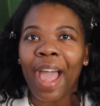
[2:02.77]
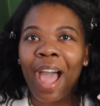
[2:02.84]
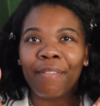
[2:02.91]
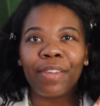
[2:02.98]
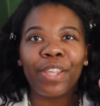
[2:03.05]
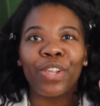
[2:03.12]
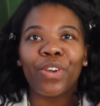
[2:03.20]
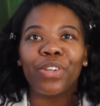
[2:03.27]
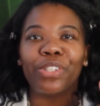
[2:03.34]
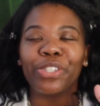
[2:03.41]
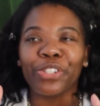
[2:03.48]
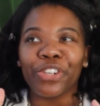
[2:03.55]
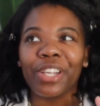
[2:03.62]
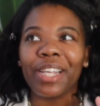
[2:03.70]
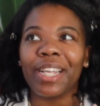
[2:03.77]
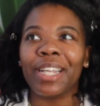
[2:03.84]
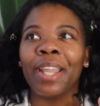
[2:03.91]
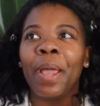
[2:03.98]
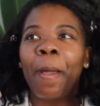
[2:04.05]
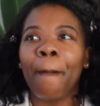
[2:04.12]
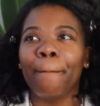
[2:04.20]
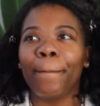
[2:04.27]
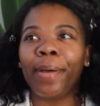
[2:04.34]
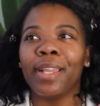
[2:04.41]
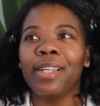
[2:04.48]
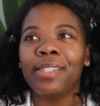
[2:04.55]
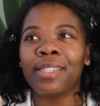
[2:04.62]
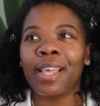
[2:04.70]
have it here on the screen, but
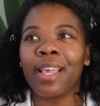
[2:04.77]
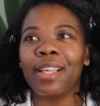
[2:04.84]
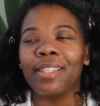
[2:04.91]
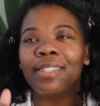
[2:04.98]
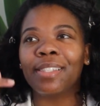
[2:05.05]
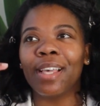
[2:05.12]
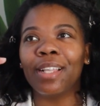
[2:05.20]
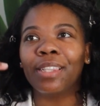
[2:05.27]
it says,